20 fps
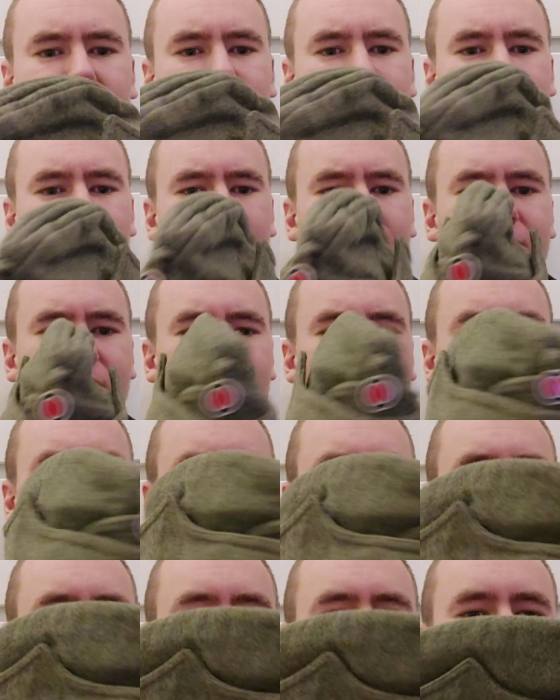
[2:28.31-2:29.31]

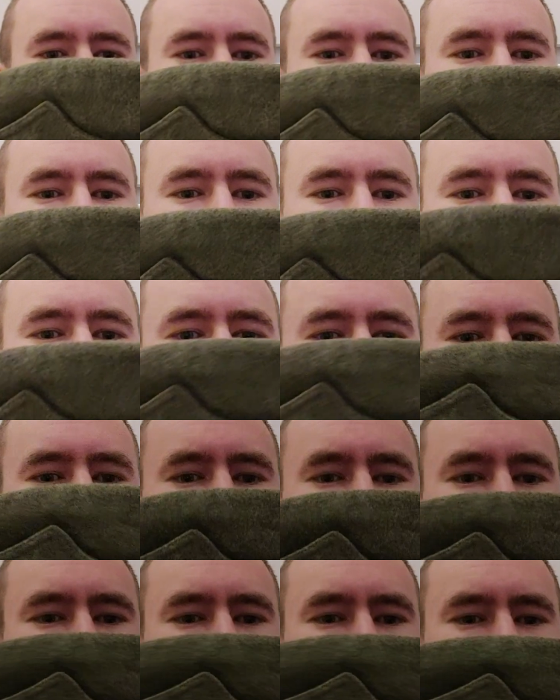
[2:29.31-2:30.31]
copy of
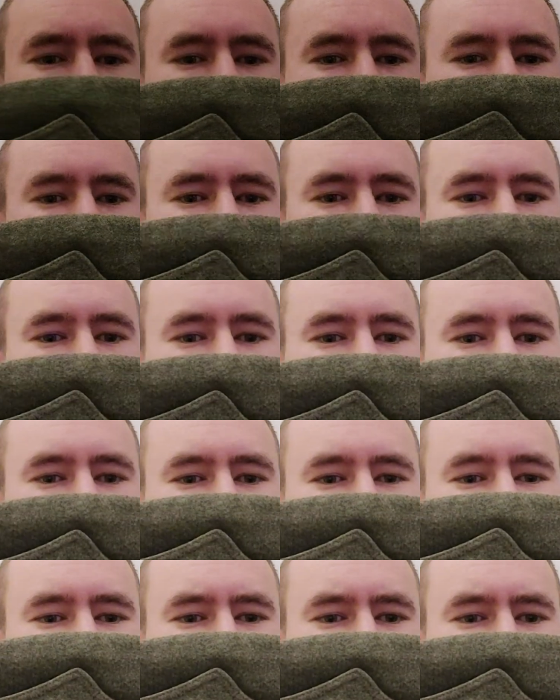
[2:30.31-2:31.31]
the
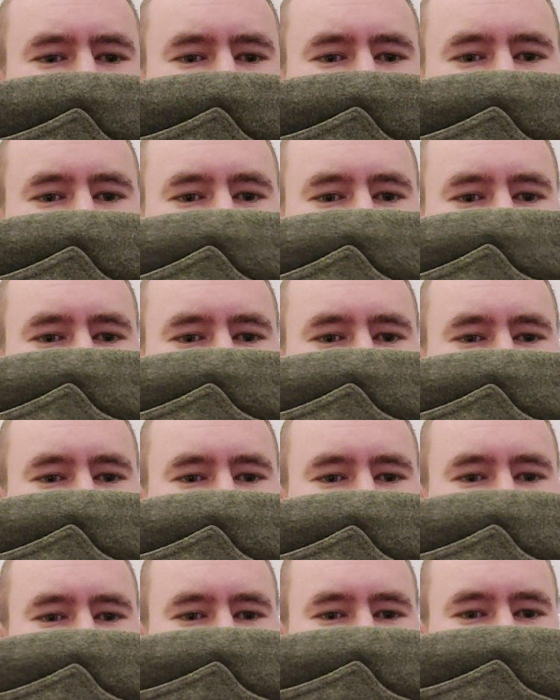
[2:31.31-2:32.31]
British Field
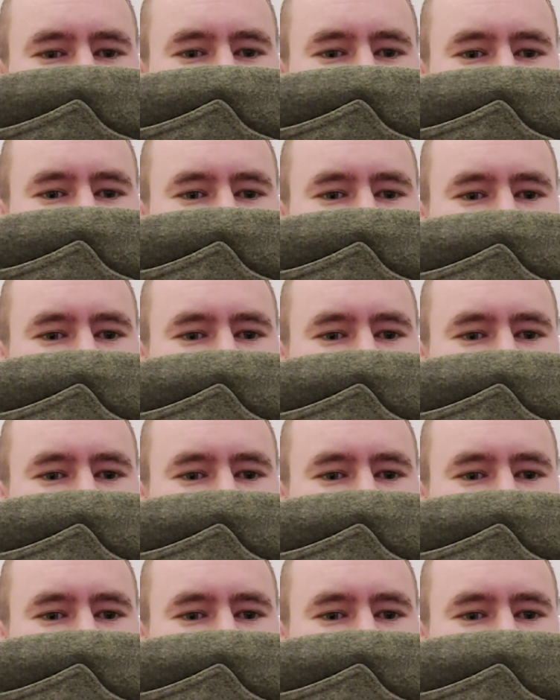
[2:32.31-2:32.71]
Service cap.